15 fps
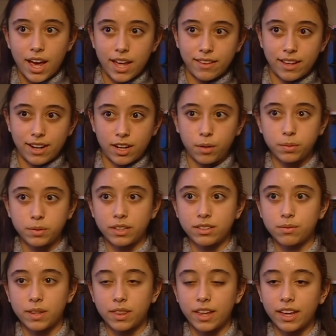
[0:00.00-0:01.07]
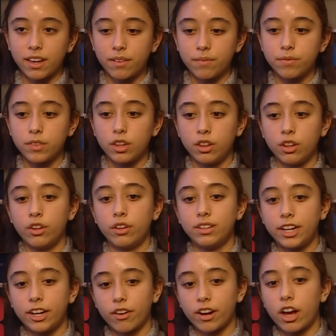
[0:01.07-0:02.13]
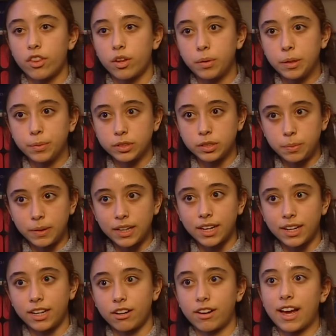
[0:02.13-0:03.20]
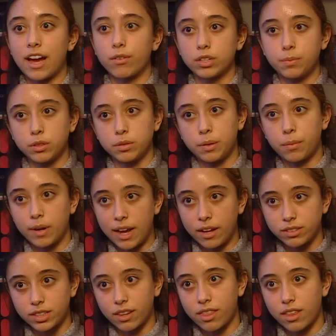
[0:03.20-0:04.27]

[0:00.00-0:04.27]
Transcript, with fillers: And that helps us with like hearing other people speak and hearing how we're supposed to be pronouncing